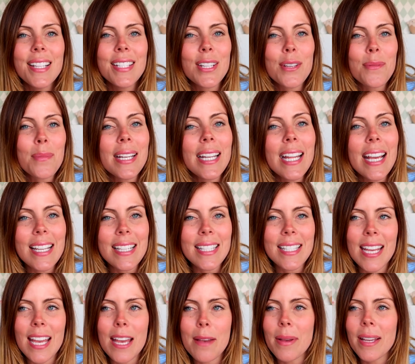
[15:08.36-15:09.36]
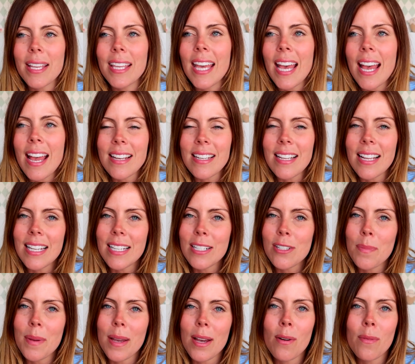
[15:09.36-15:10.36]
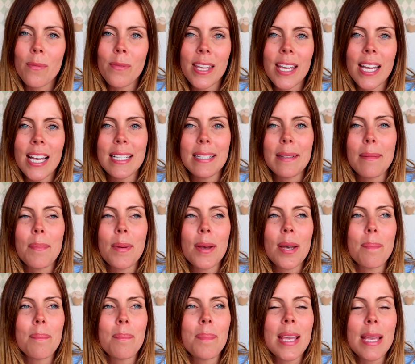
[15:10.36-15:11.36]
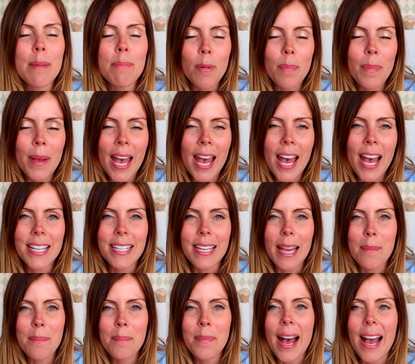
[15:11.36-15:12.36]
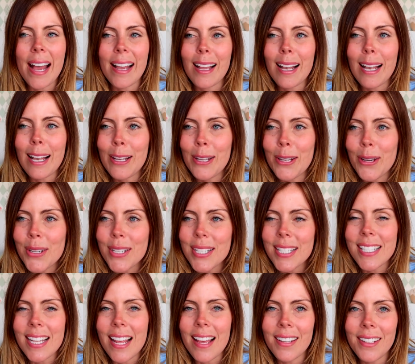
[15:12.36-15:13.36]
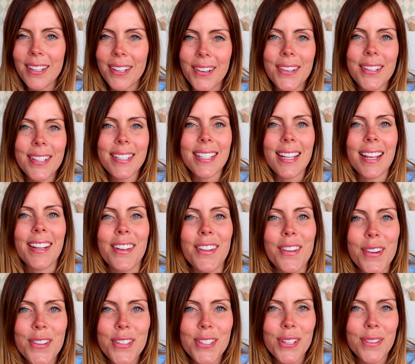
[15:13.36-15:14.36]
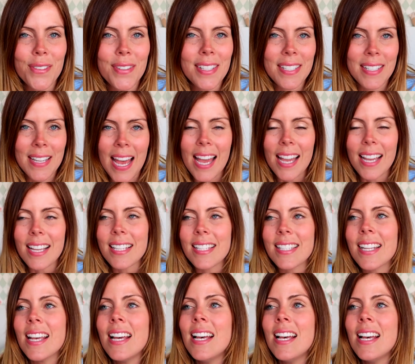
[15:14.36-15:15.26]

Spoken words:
So my next tip, again a little bit obvious, but be prepared and pack lots and lots and lots of snacks.